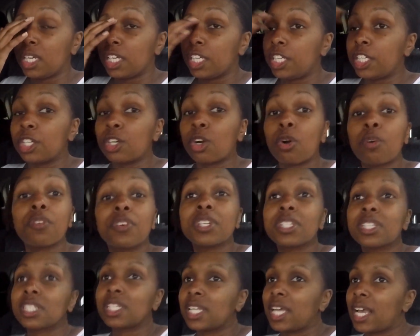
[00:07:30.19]
get over
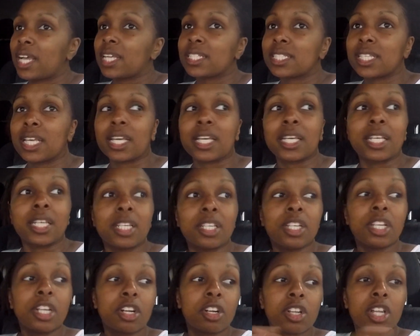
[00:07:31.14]
at the last second,
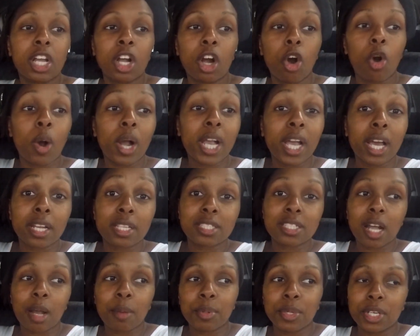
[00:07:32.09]
then they're like, oh, I gotta
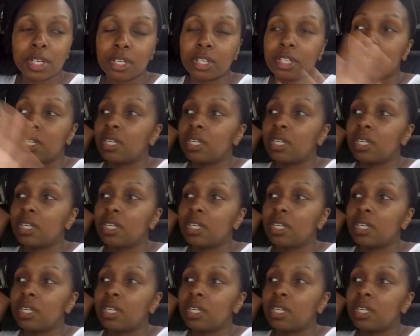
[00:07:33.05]
stop here.